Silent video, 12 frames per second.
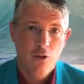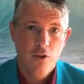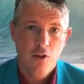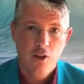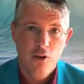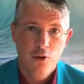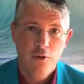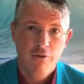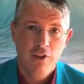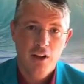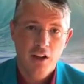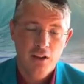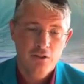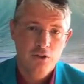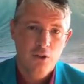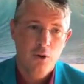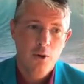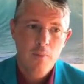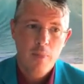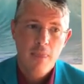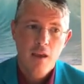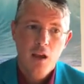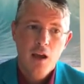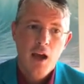They're your feelings. So
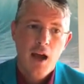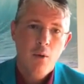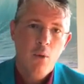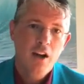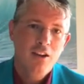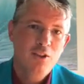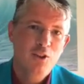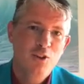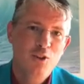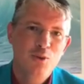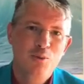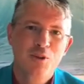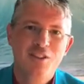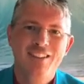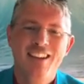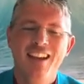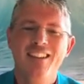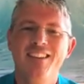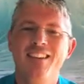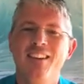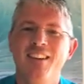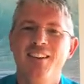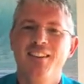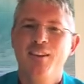I wanted to present
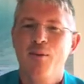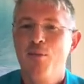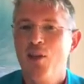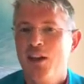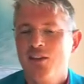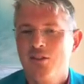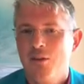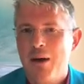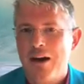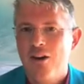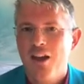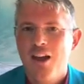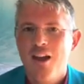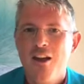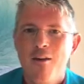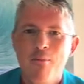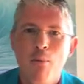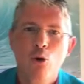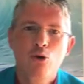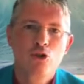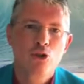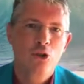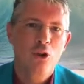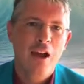some things about
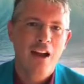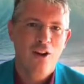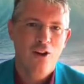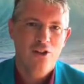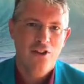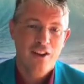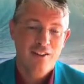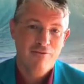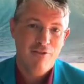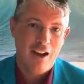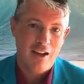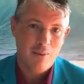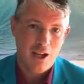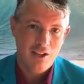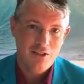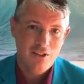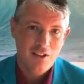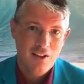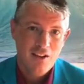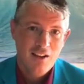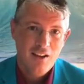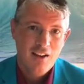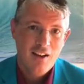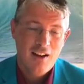emotional health in families.
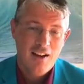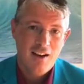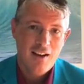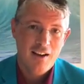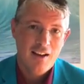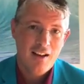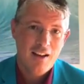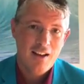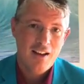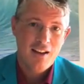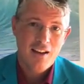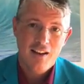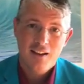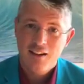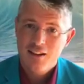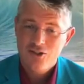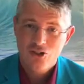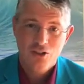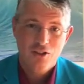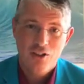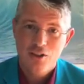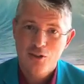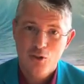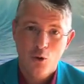And it's just
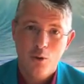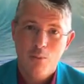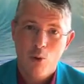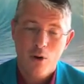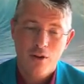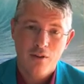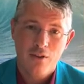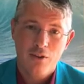so important.